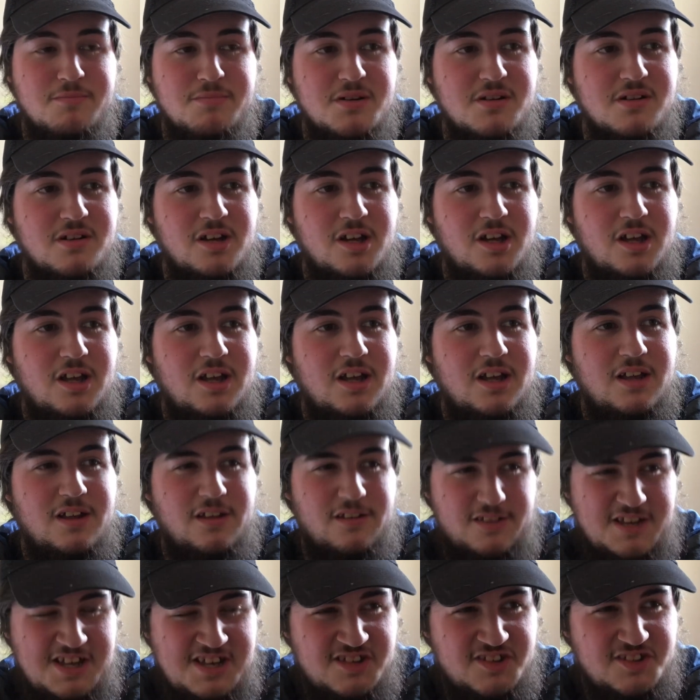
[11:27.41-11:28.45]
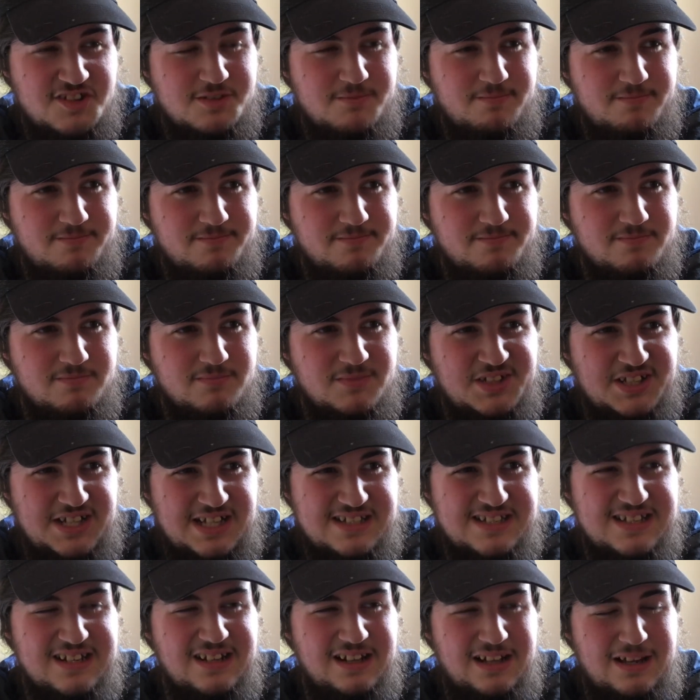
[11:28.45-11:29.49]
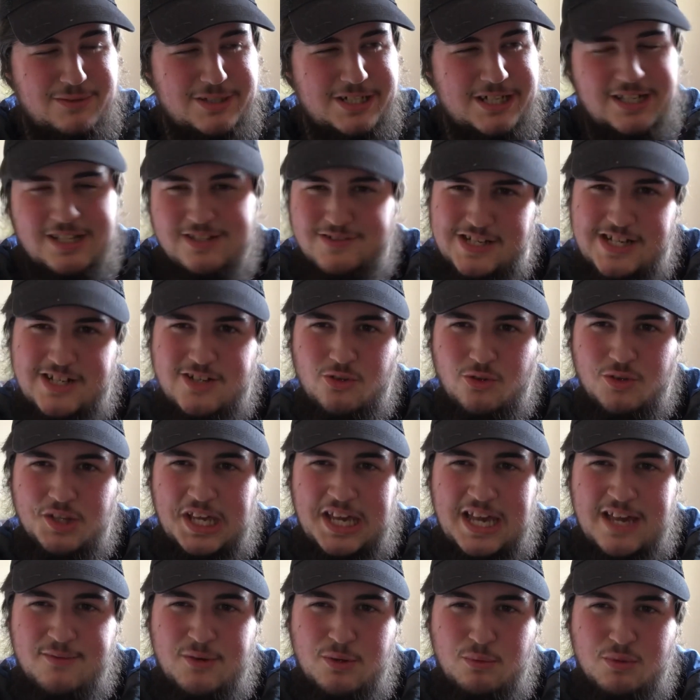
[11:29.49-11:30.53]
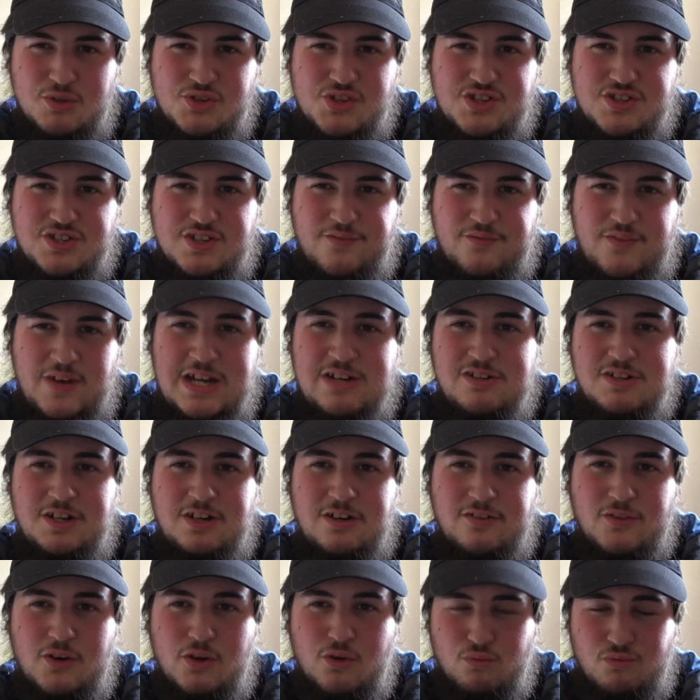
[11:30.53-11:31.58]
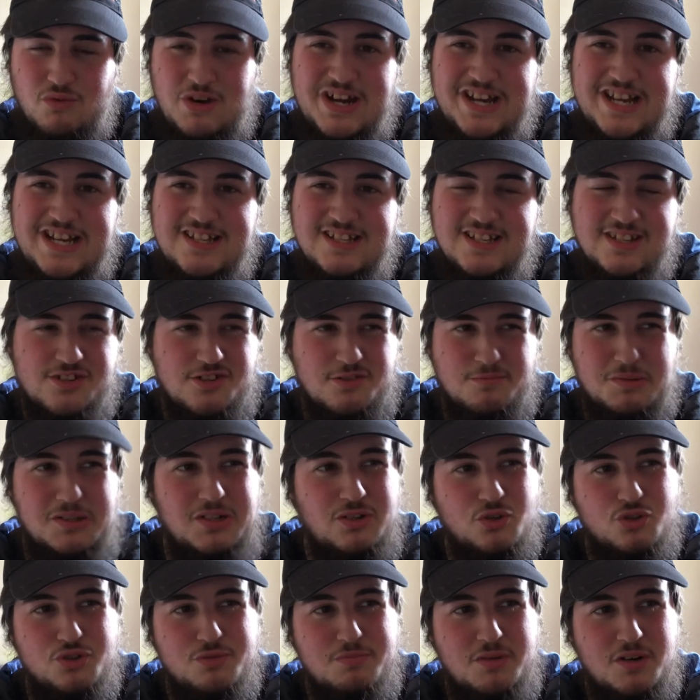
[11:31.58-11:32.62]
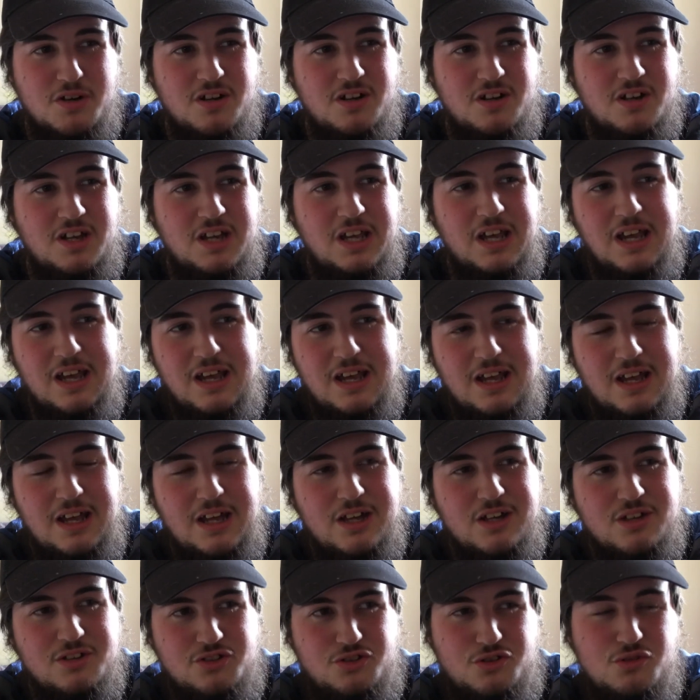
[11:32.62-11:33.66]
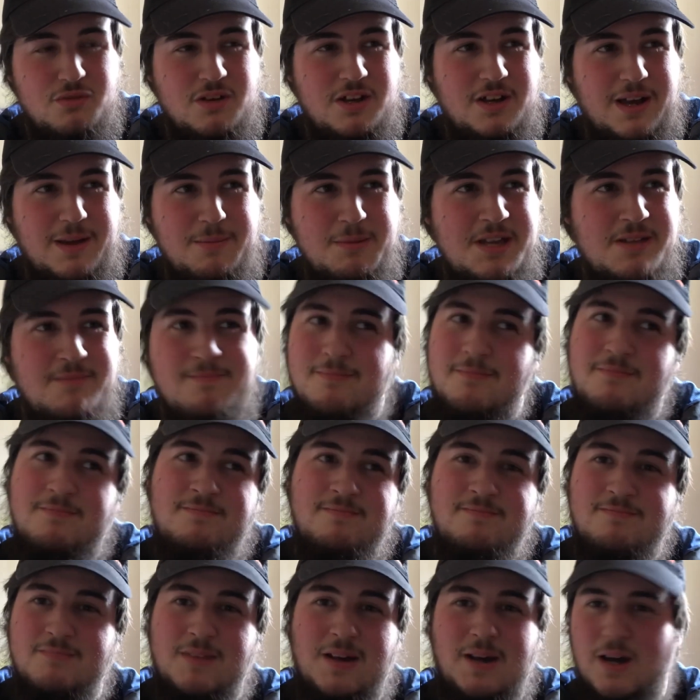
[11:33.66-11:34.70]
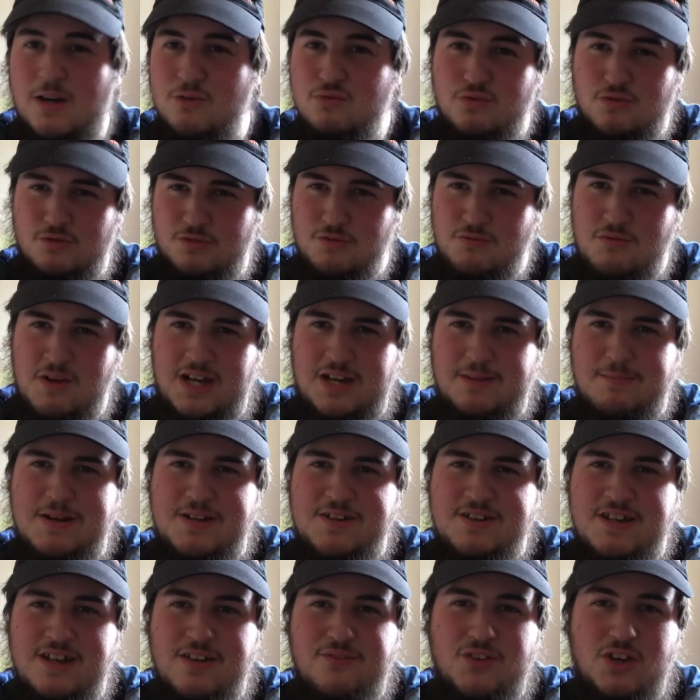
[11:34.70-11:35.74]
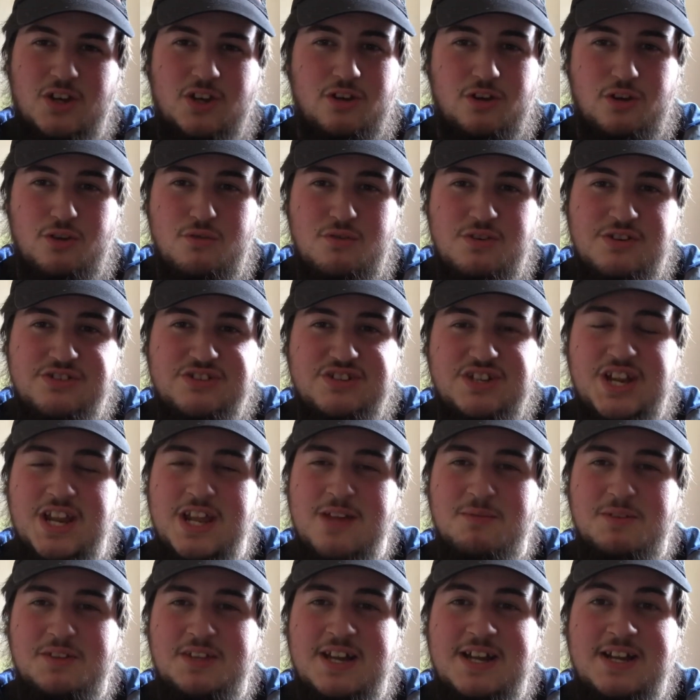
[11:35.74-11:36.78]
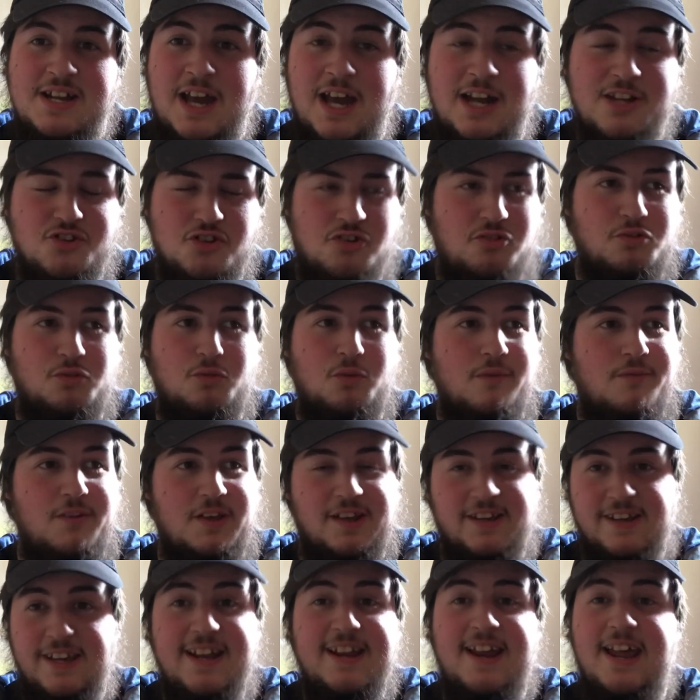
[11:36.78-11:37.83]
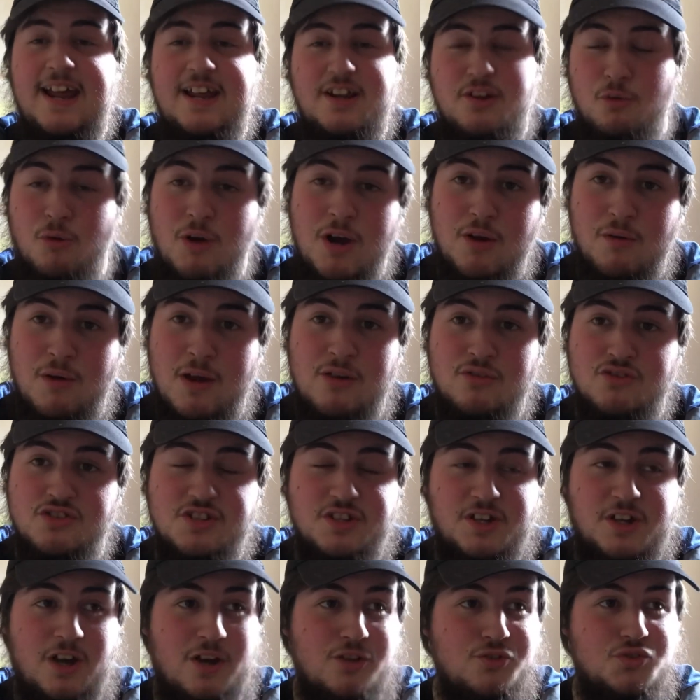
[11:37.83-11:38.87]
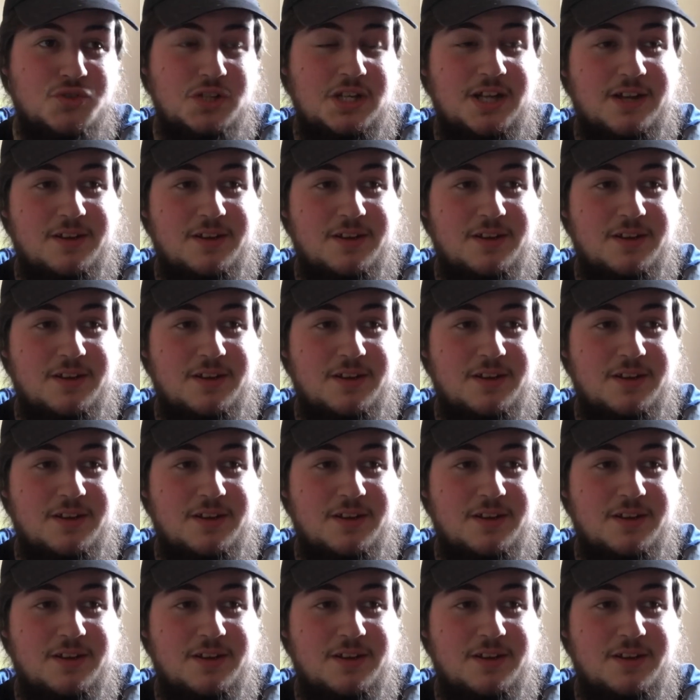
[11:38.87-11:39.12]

But this gets an 11 out of 10 altogether, which is a fair enough grade, I suppose. But I mean, I would only recommend it if you're curious, and even then, I don't know if you can get it anywhere else in the country.